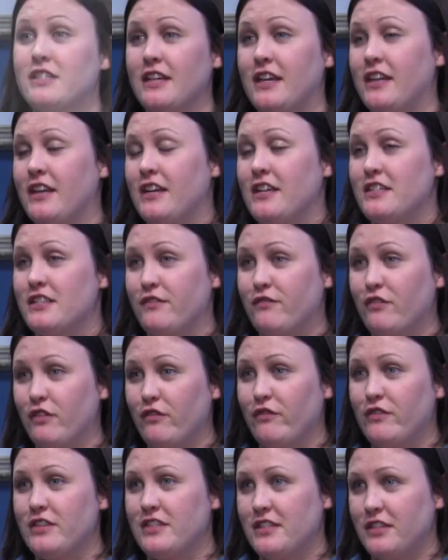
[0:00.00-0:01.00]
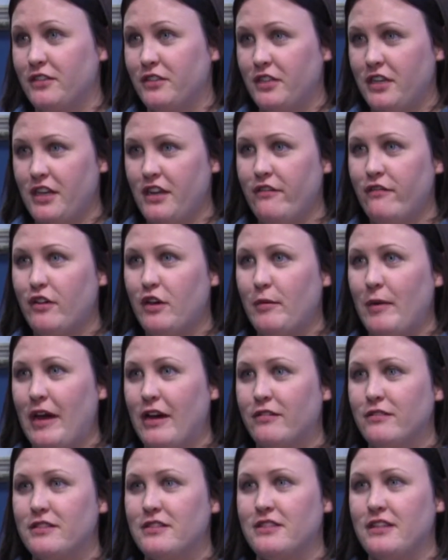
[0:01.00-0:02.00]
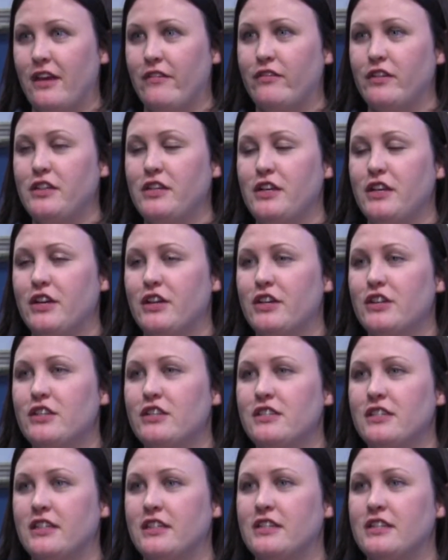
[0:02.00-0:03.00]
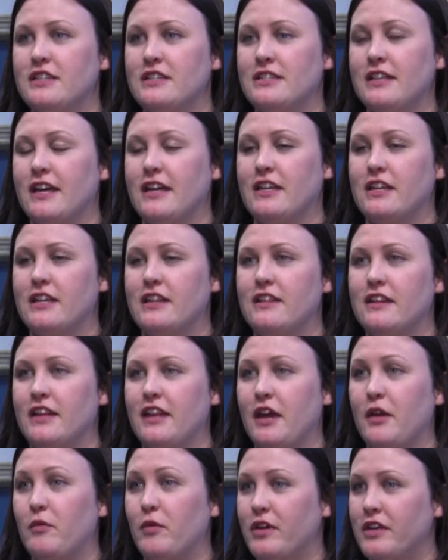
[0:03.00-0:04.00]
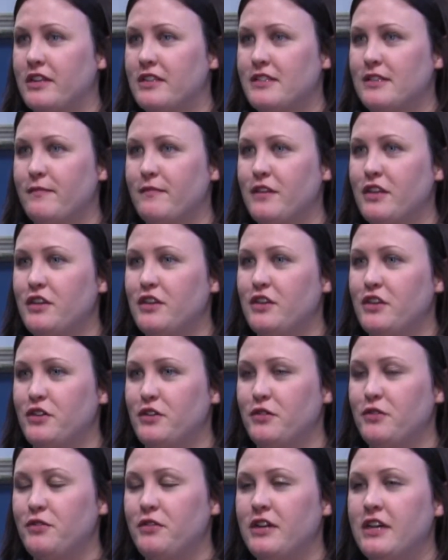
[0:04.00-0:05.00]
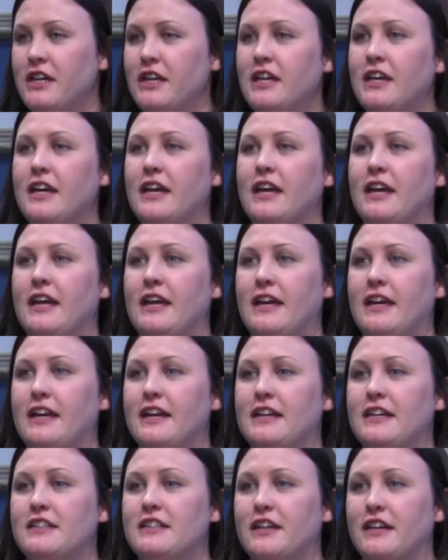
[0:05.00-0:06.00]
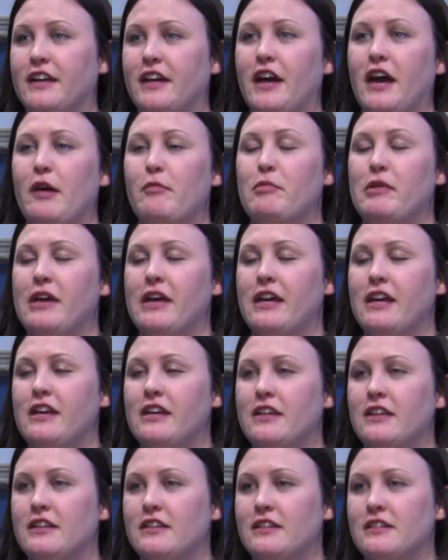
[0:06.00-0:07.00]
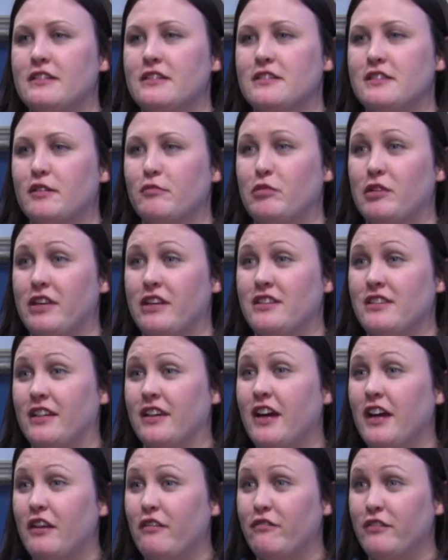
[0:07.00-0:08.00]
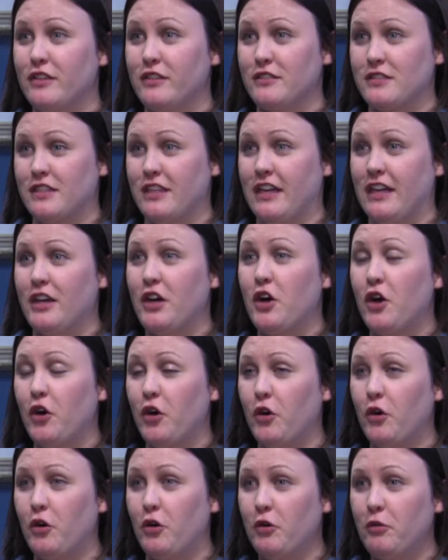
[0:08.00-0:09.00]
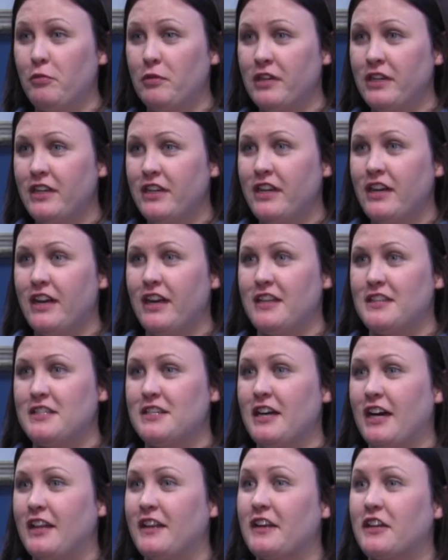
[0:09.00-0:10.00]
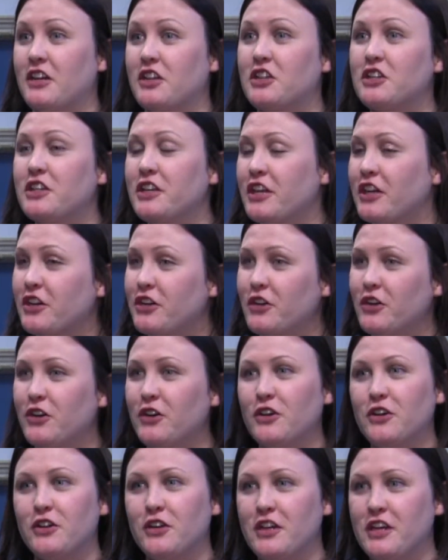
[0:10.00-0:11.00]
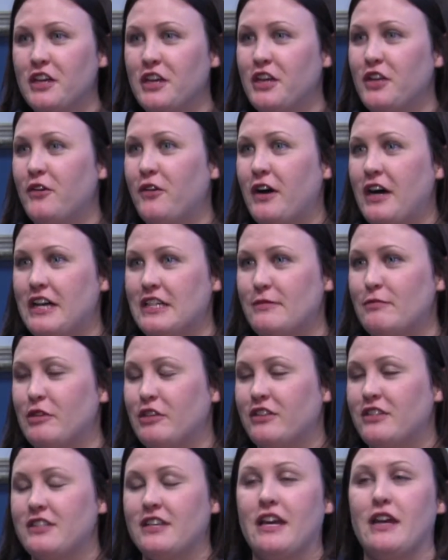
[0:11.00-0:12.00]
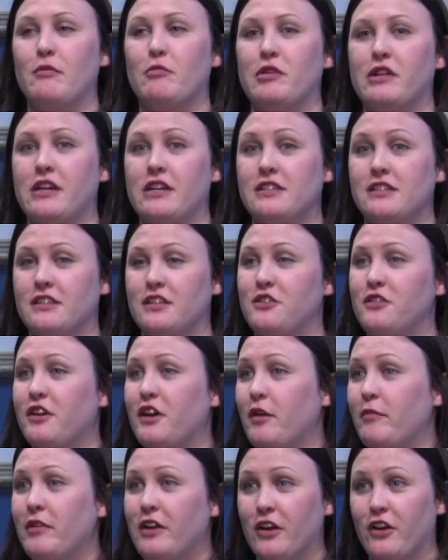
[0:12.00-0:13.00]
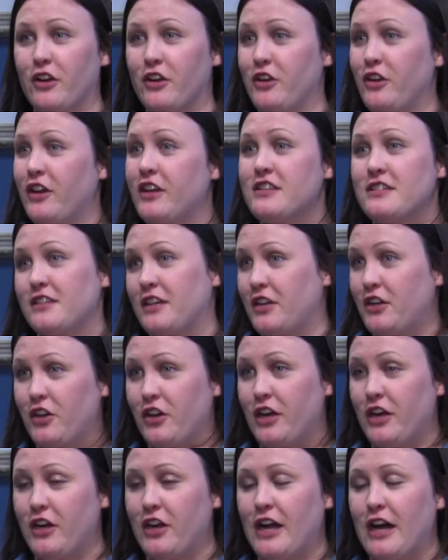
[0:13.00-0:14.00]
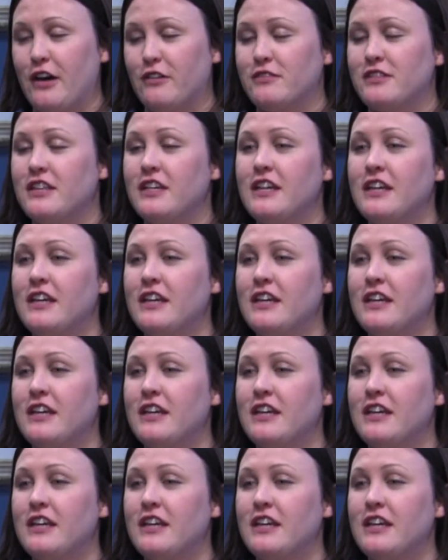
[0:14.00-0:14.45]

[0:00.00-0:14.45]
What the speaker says: at a different facility for about 7 years and decided that I wanted something new. And Agape is a place that kind of feels like home. It's not like a clinical, hospital site place. You come here and it's like you're at your house.